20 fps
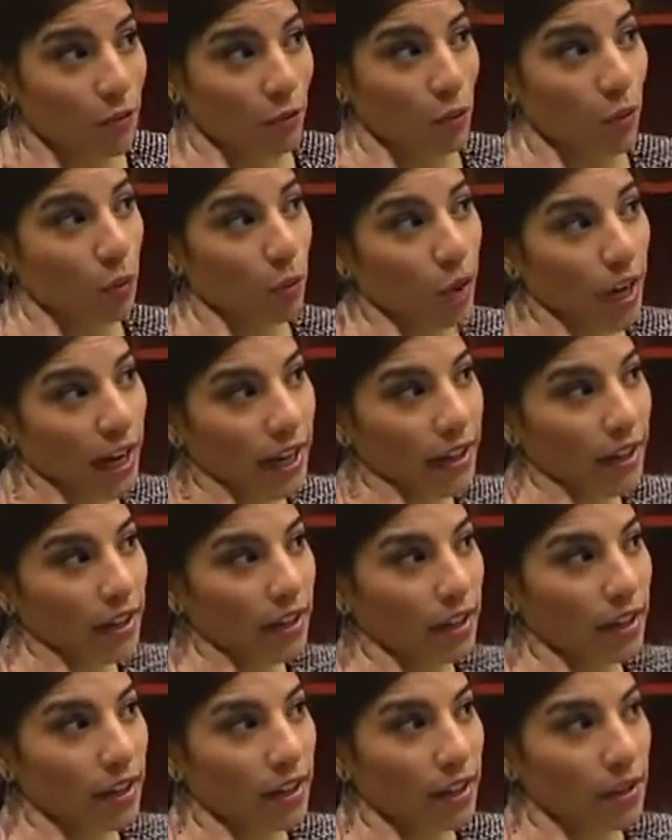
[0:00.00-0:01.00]
for a
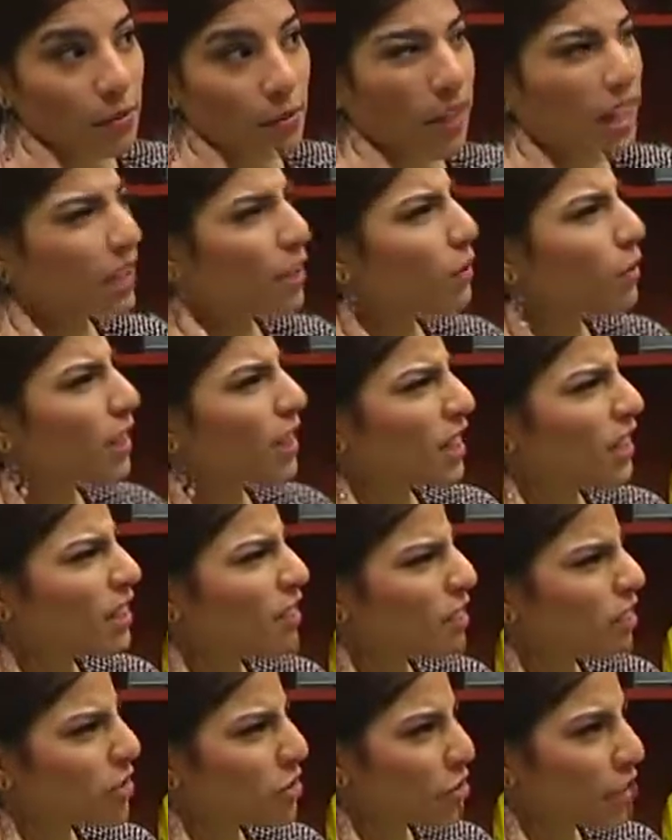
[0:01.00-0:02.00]
while, mm-hmm. but I don't want to get
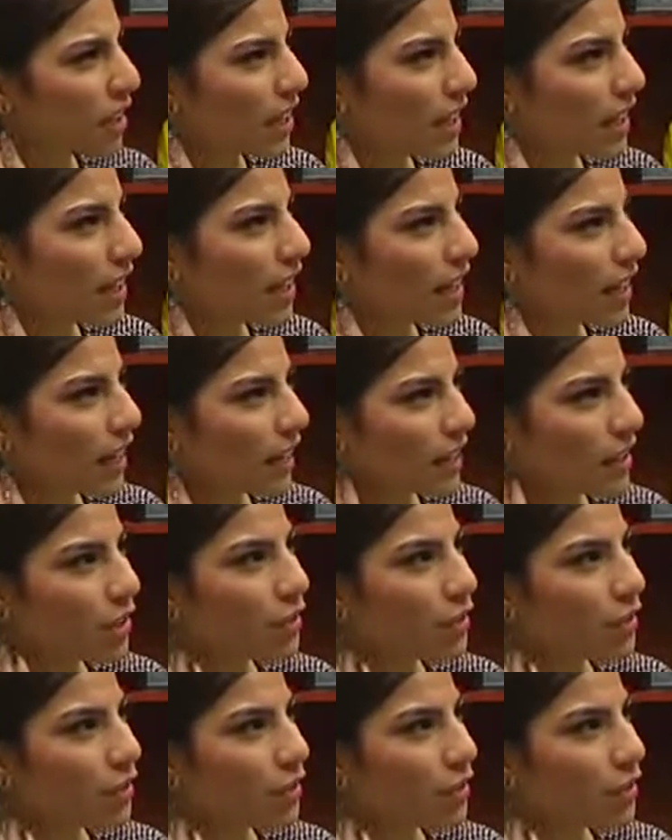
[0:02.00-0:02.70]
surgery. Mm-hmm.